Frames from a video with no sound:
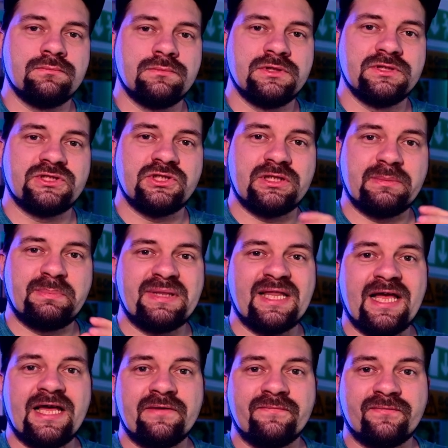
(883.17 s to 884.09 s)
So the
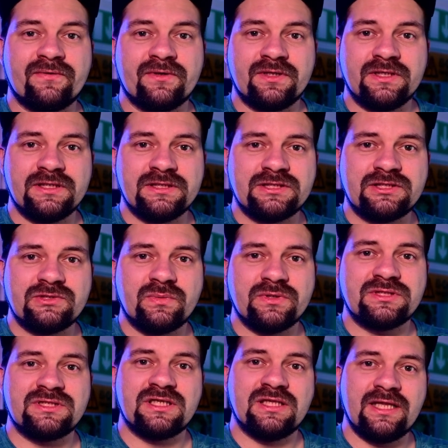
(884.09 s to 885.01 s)
plan for this
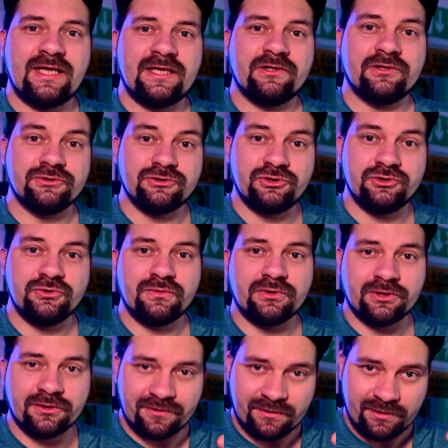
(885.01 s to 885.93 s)
was to let her do
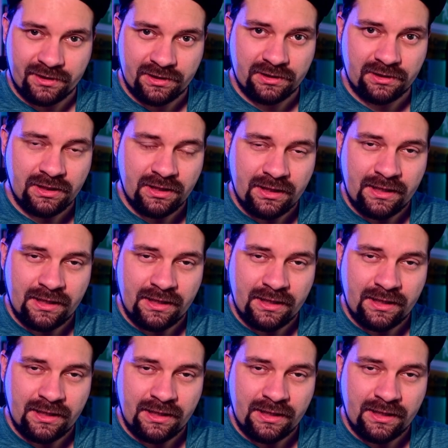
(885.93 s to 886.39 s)
her thing